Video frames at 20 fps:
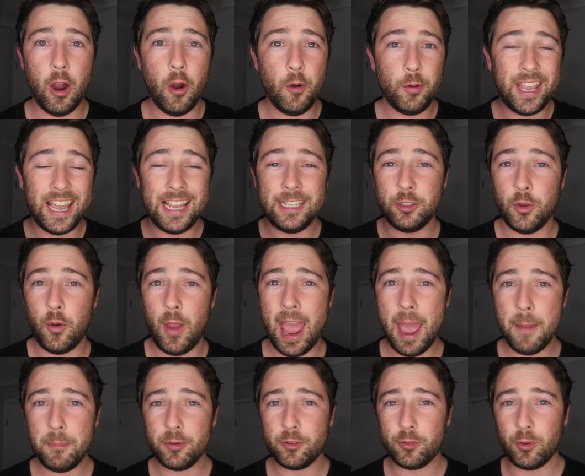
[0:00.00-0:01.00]
Okay, so
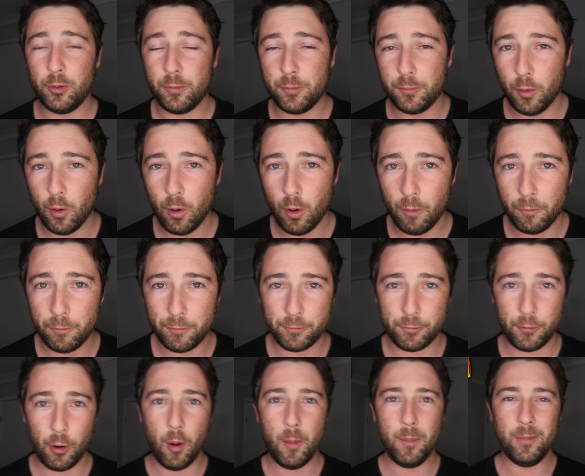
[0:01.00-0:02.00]
episode 4 of
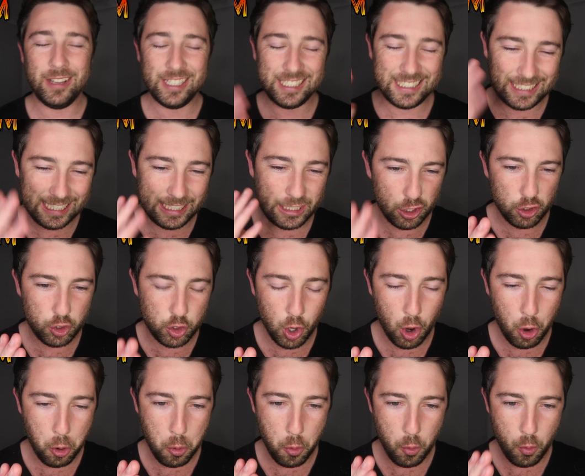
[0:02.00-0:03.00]
From season
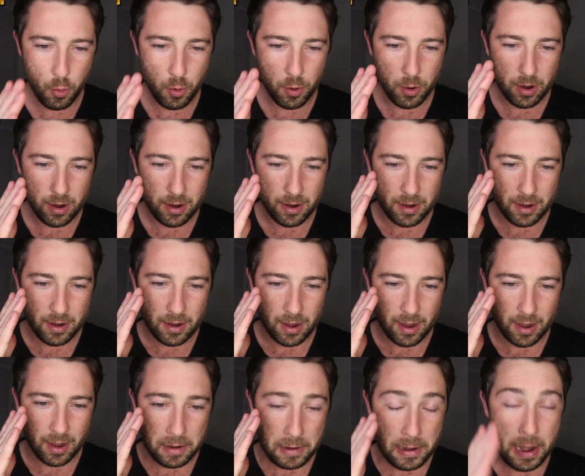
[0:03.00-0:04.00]
2
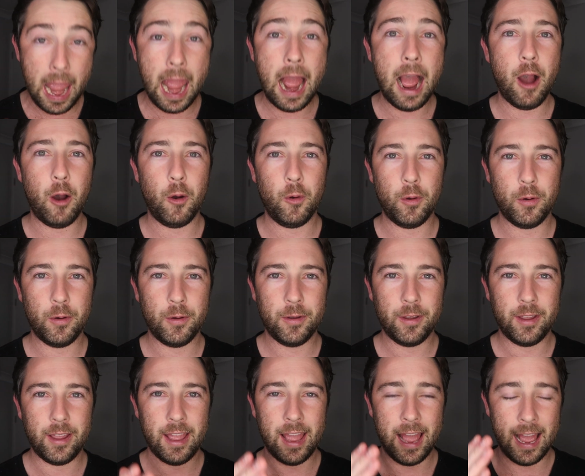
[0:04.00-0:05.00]
now
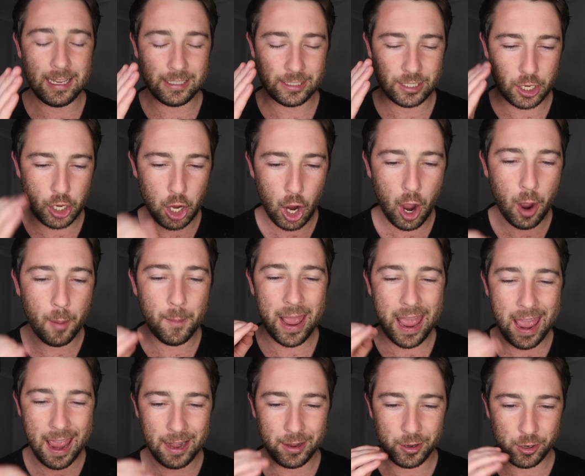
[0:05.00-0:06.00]
has come
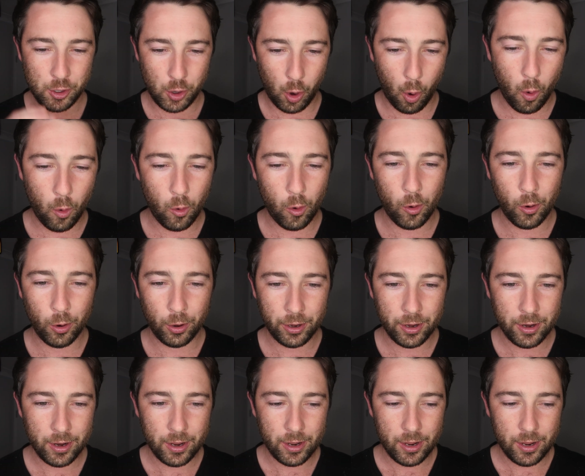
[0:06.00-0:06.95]
and gone.